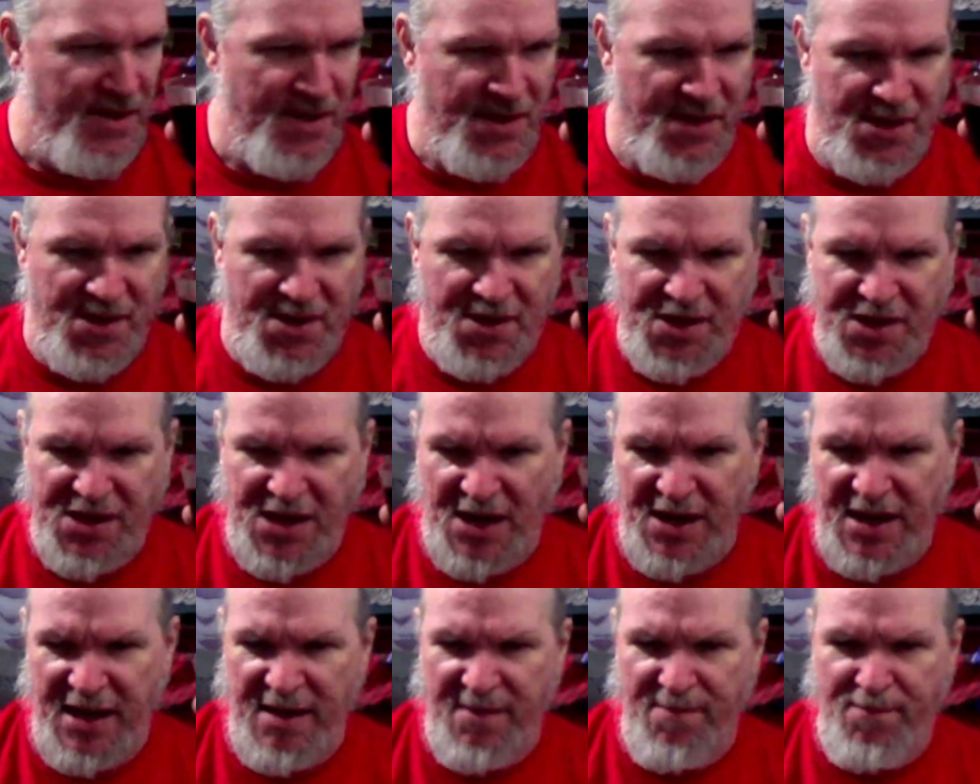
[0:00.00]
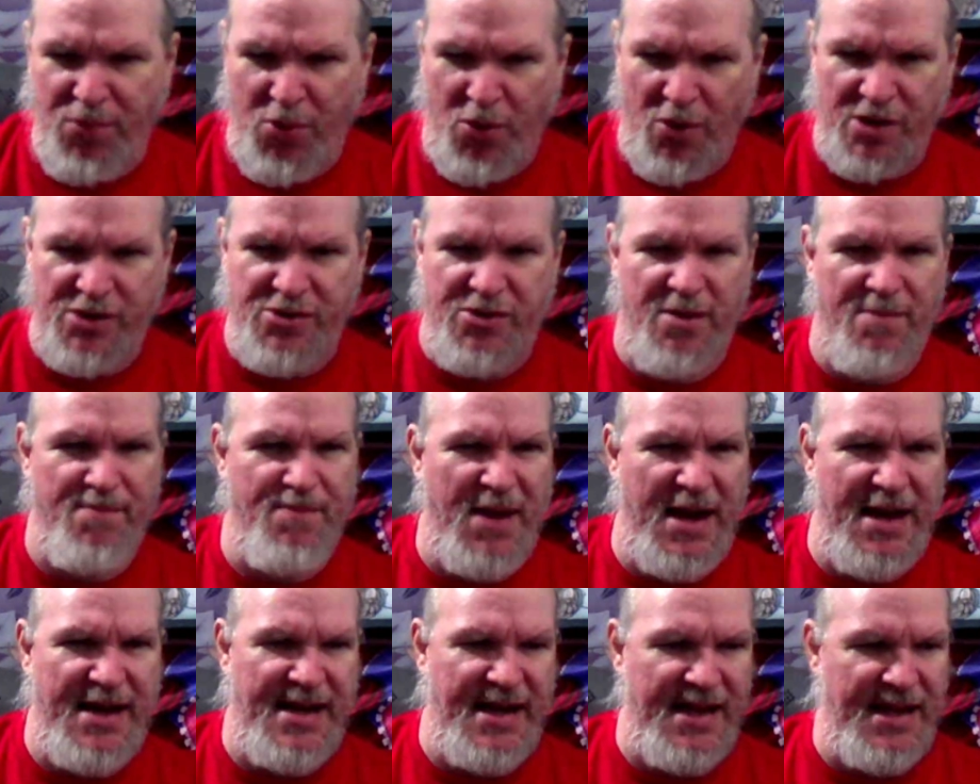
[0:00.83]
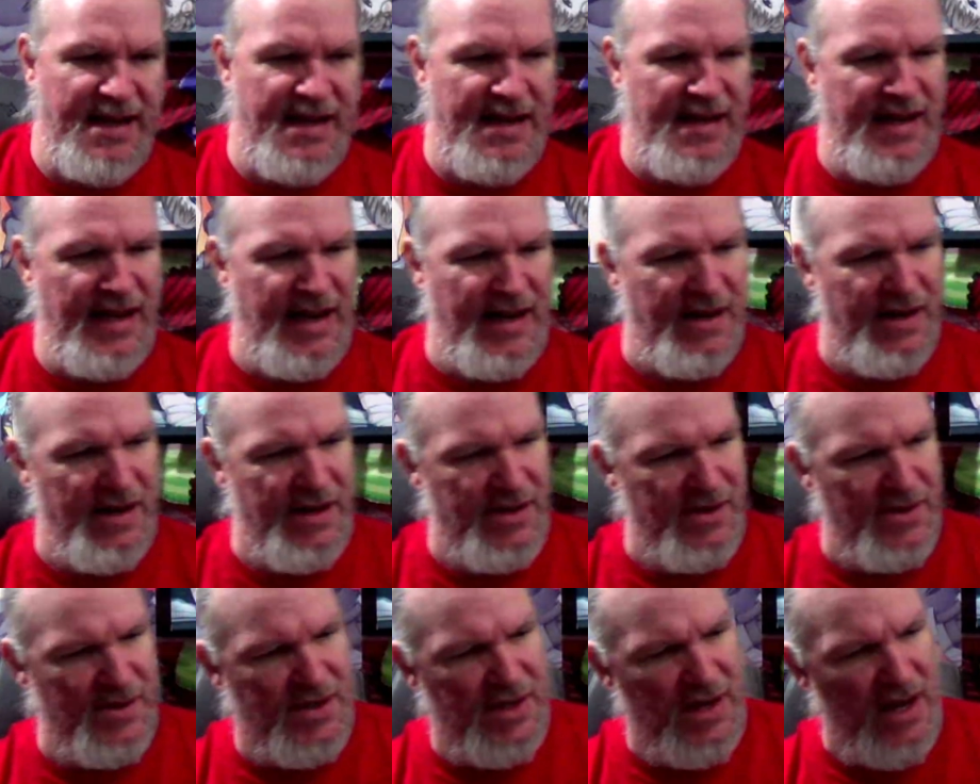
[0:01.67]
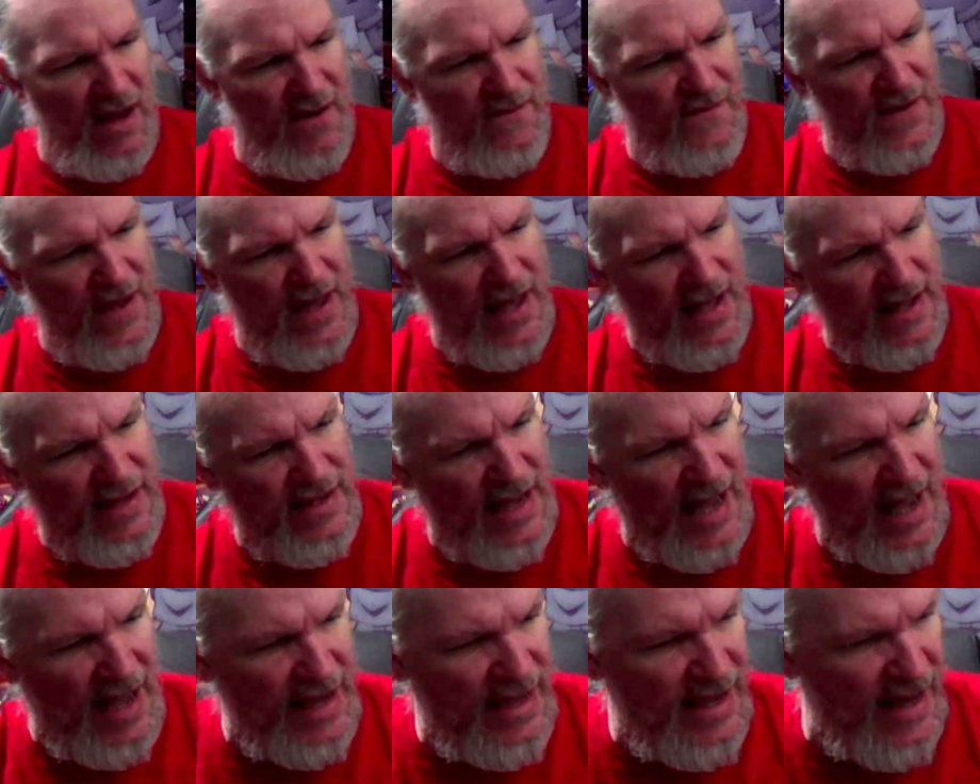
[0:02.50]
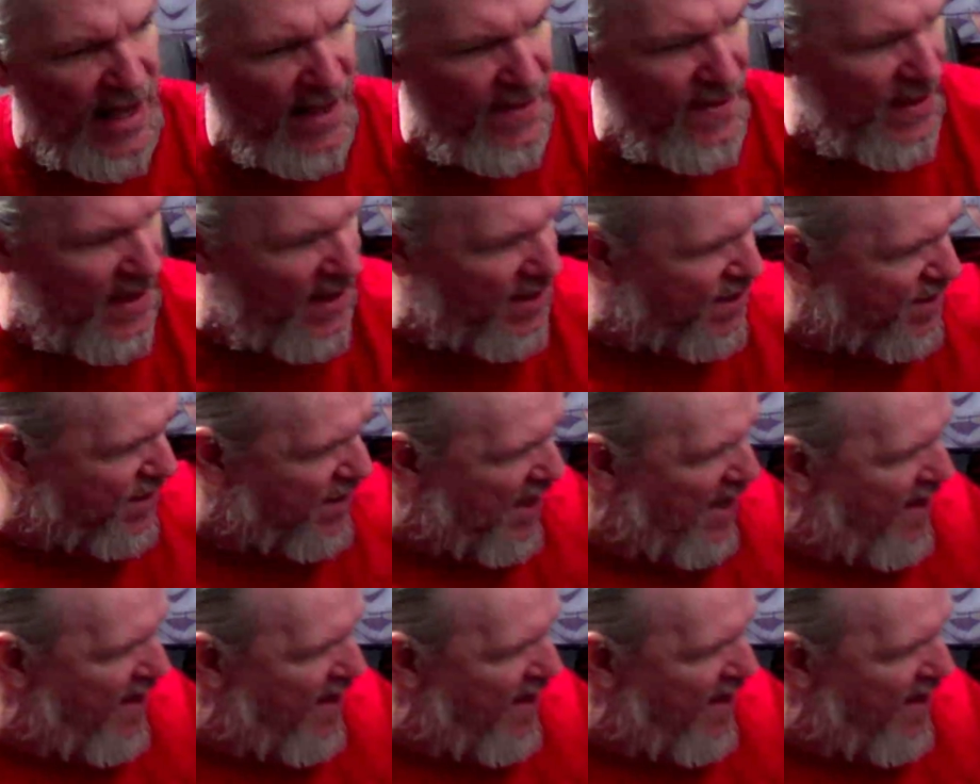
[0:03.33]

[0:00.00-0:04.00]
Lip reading: studying portrait painting and how to do stuff. I got this